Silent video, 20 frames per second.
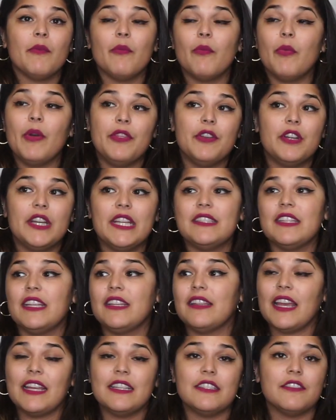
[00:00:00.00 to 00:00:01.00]
Whether it's a
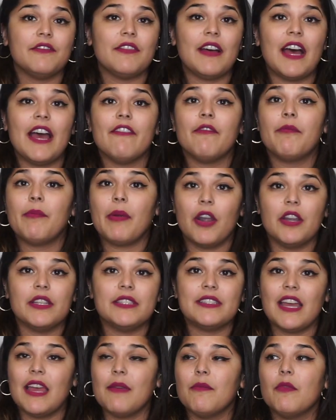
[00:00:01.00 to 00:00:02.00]
9-to-5,
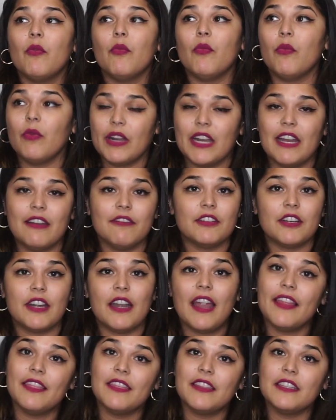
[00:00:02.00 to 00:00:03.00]
part-time, whatever,
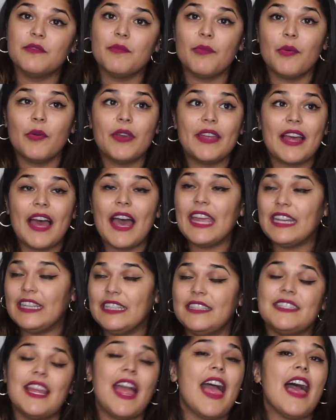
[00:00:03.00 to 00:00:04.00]
at this point, I
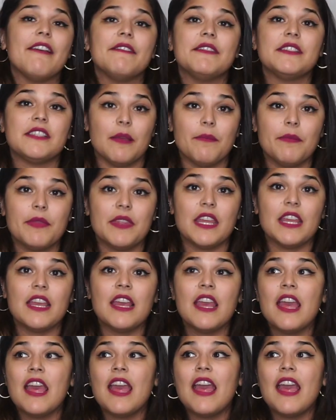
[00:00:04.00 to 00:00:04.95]
need to have something.